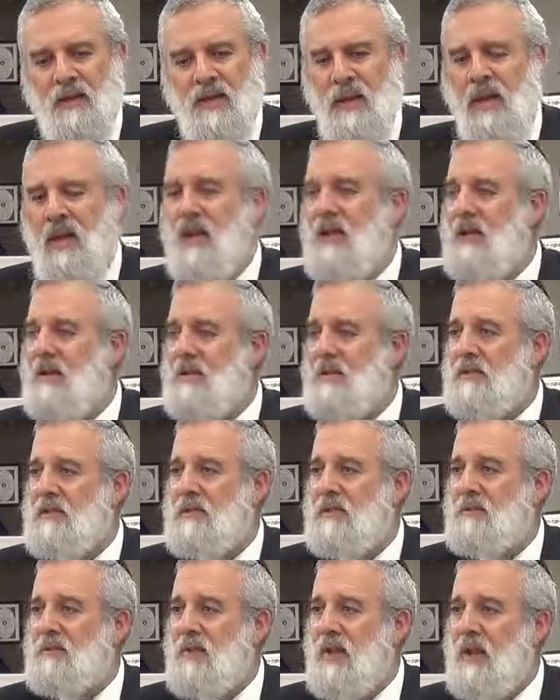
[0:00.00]

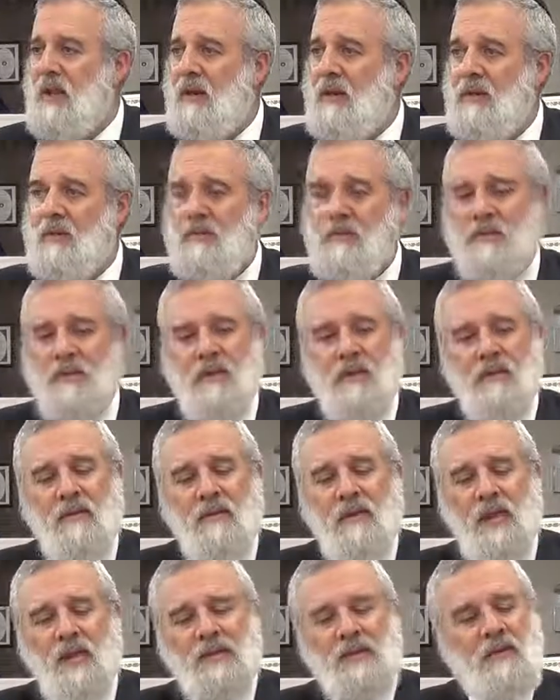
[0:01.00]
Keys means
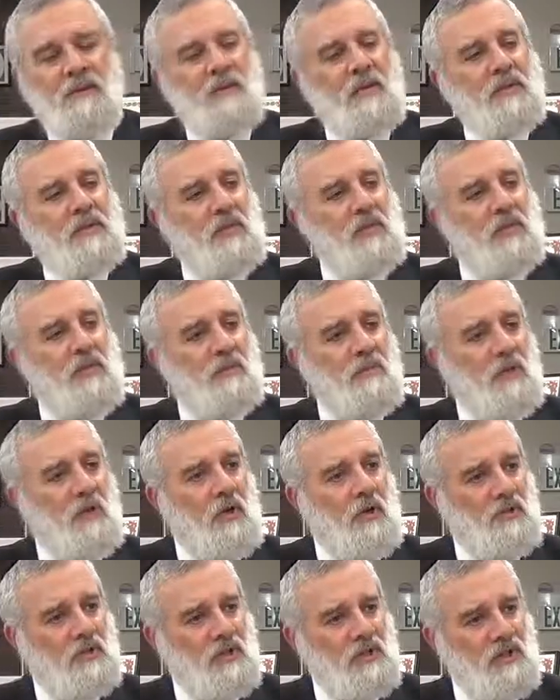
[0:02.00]
that sometimes Hashem
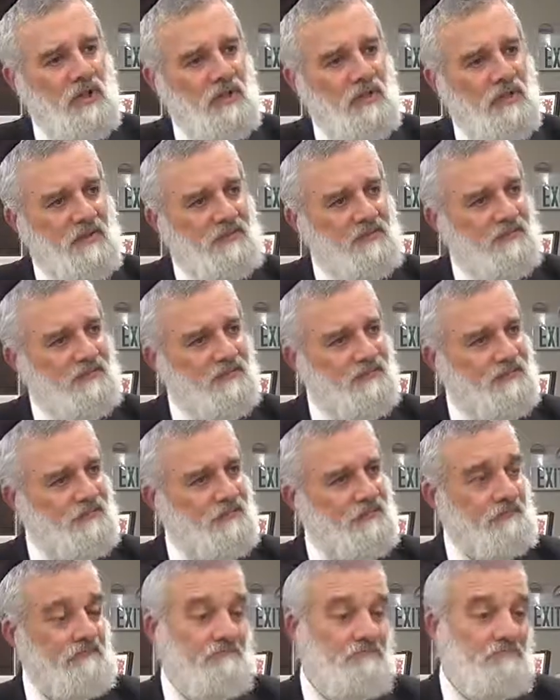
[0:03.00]
closes it.
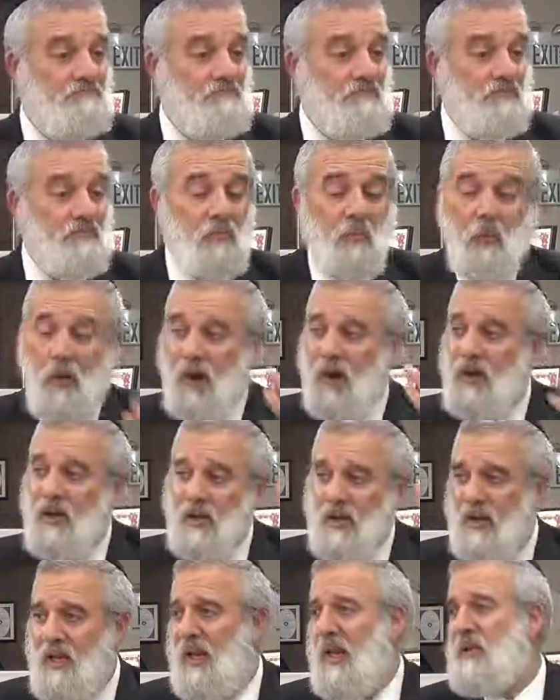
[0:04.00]
Why?
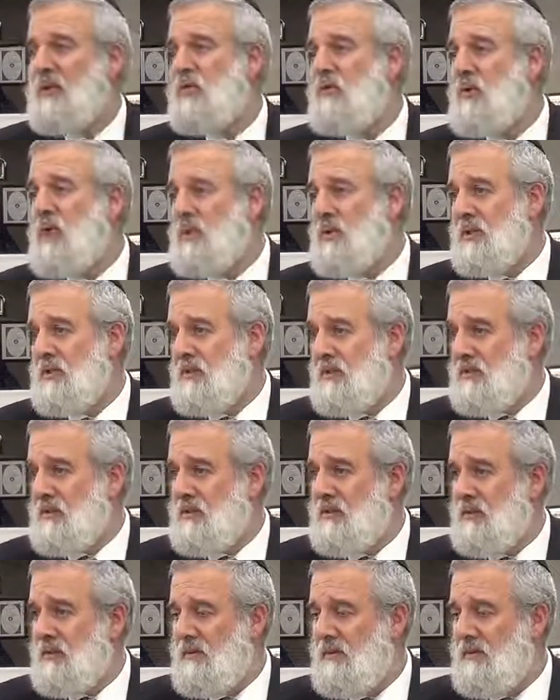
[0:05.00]
He has reasons.